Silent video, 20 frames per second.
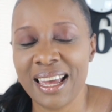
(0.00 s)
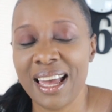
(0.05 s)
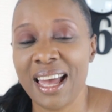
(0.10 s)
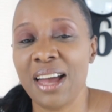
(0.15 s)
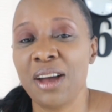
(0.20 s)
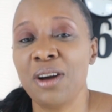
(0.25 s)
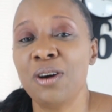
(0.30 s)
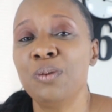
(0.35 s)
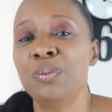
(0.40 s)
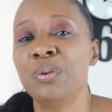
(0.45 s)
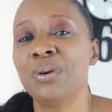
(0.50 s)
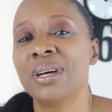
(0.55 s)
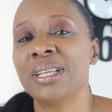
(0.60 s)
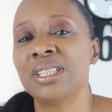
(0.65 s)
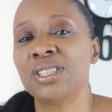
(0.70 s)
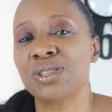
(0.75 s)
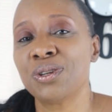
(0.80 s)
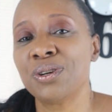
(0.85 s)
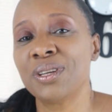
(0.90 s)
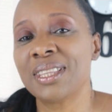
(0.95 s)
I hope you
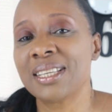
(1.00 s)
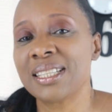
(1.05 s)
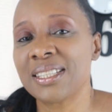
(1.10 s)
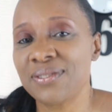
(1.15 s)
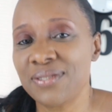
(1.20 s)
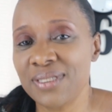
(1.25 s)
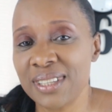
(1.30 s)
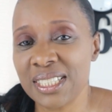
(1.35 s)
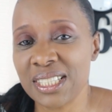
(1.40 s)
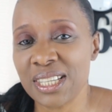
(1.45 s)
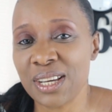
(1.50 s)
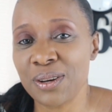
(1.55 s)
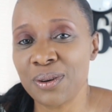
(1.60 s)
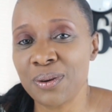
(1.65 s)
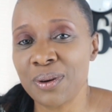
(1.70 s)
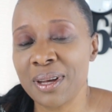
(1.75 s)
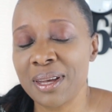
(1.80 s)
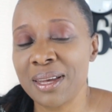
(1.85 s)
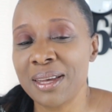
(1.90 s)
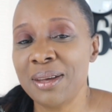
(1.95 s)
enjoyed this video.